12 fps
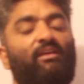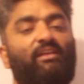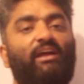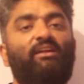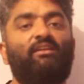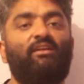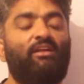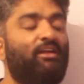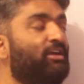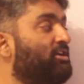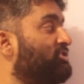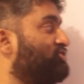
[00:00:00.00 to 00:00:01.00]
right?
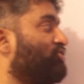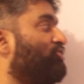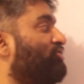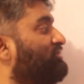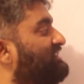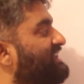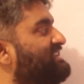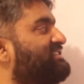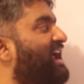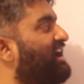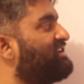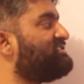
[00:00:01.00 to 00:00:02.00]
So this
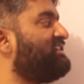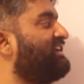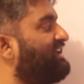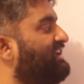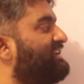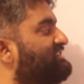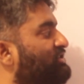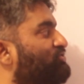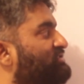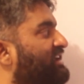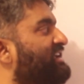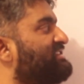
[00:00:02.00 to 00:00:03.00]
strategy he is
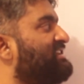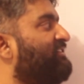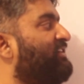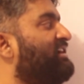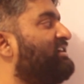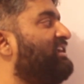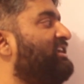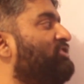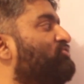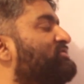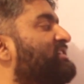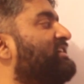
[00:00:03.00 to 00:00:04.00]
using, is definitely
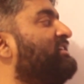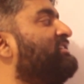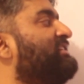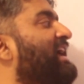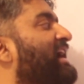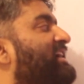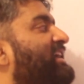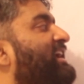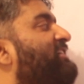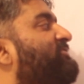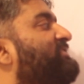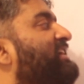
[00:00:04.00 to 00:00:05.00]
using that
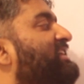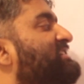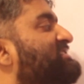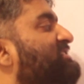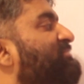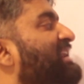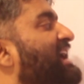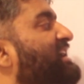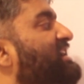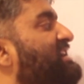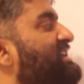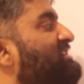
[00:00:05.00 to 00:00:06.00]
if there is
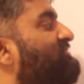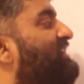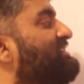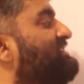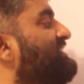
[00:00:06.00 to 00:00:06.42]
similarity in one